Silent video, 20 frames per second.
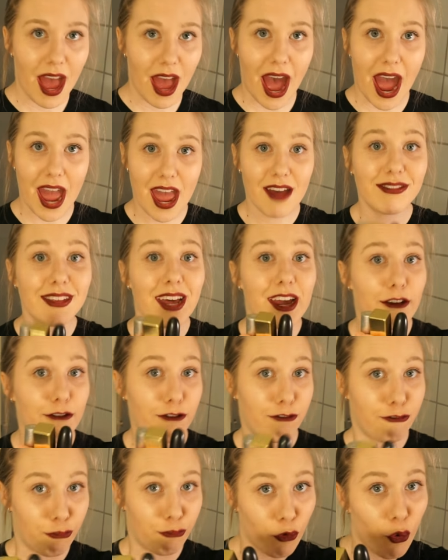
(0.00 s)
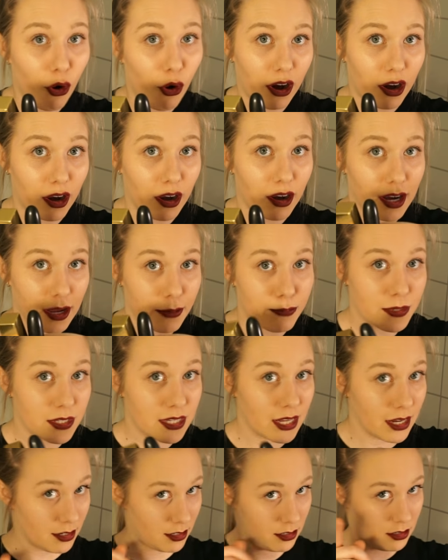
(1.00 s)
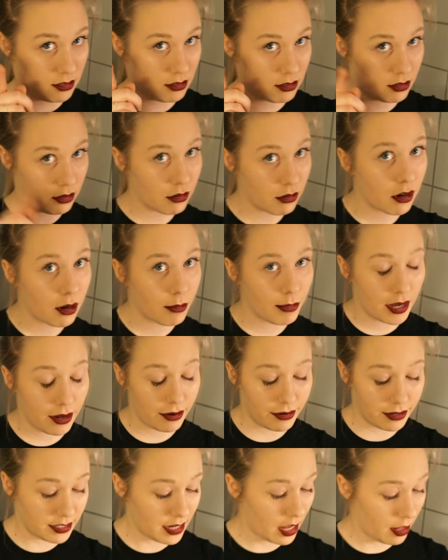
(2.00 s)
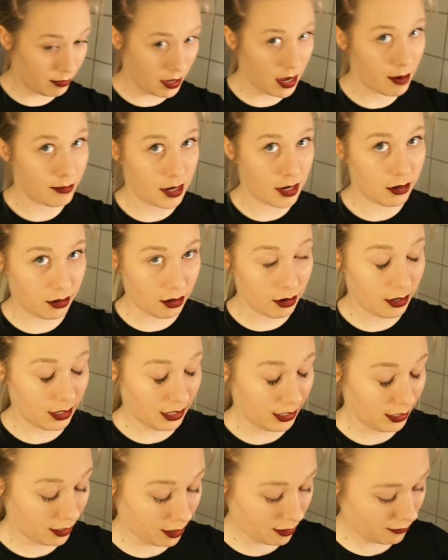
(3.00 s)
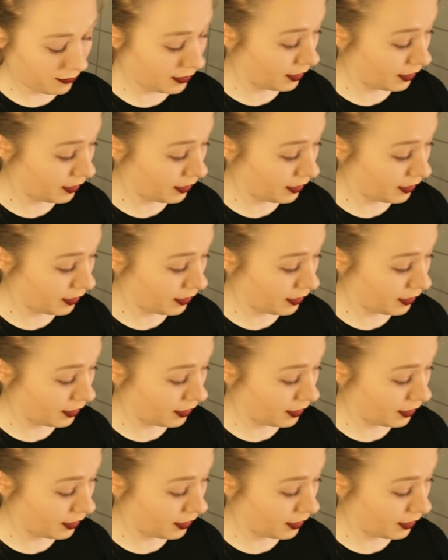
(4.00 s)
I have like 4 lipsticks, so don't come here and tell me I'm not girly enough.